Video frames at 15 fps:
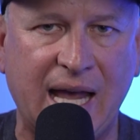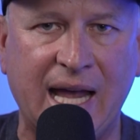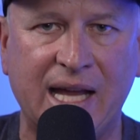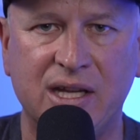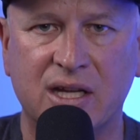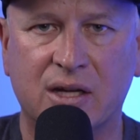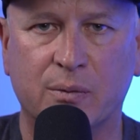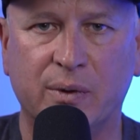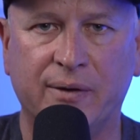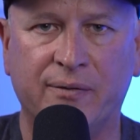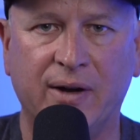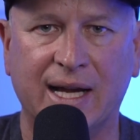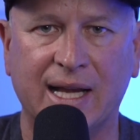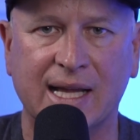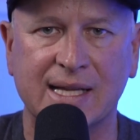and you can
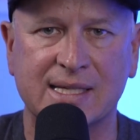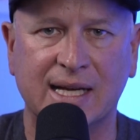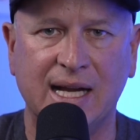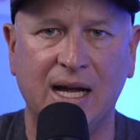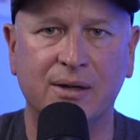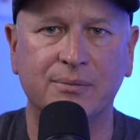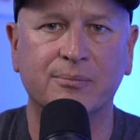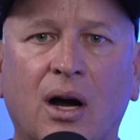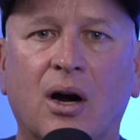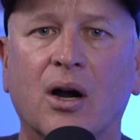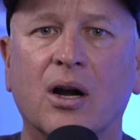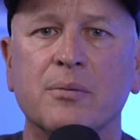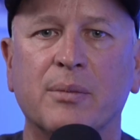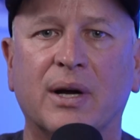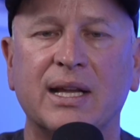refinance it out,
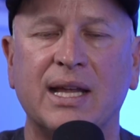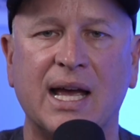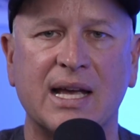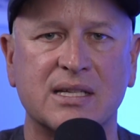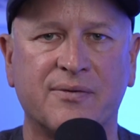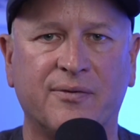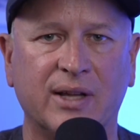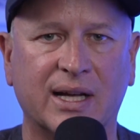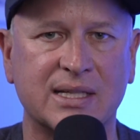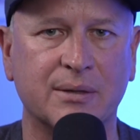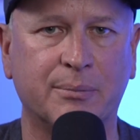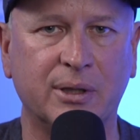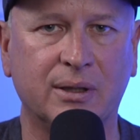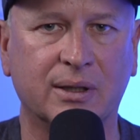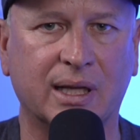hard money has
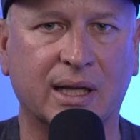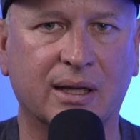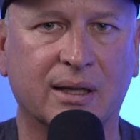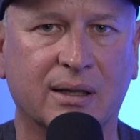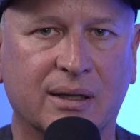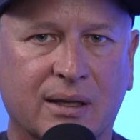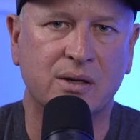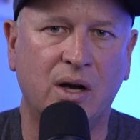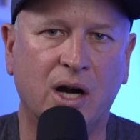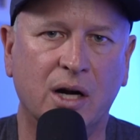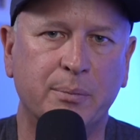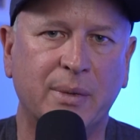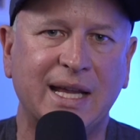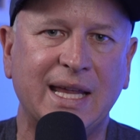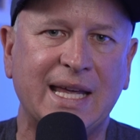flexibility. So
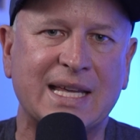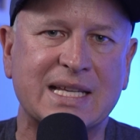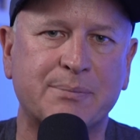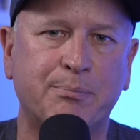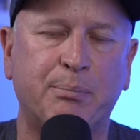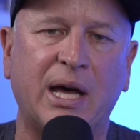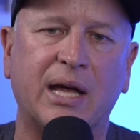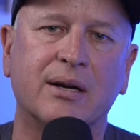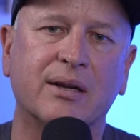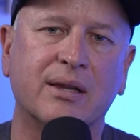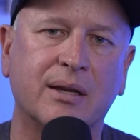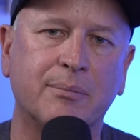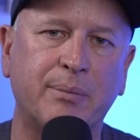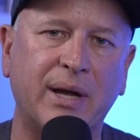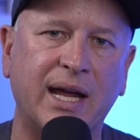hard money is better
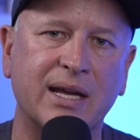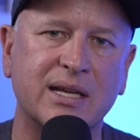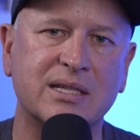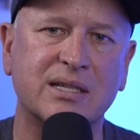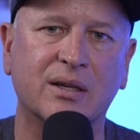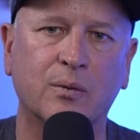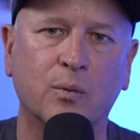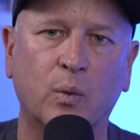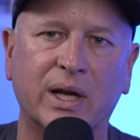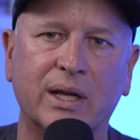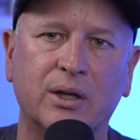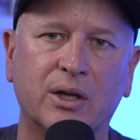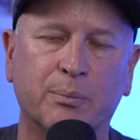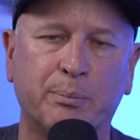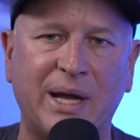than banks
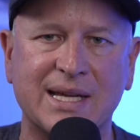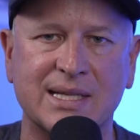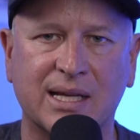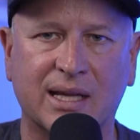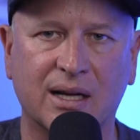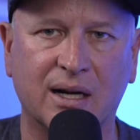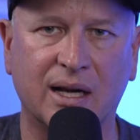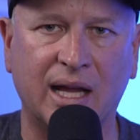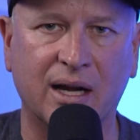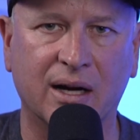when you're basing it on